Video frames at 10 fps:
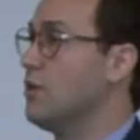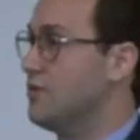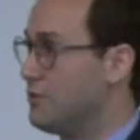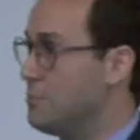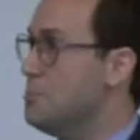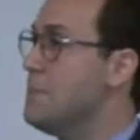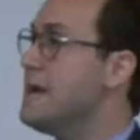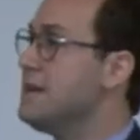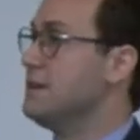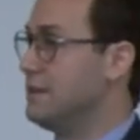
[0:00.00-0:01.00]
of
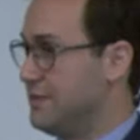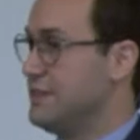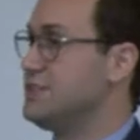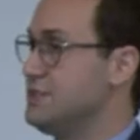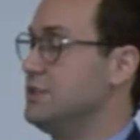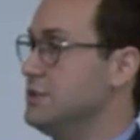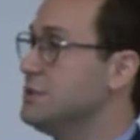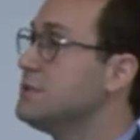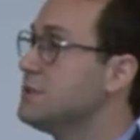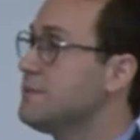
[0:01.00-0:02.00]
May this
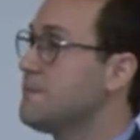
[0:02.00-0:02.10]
year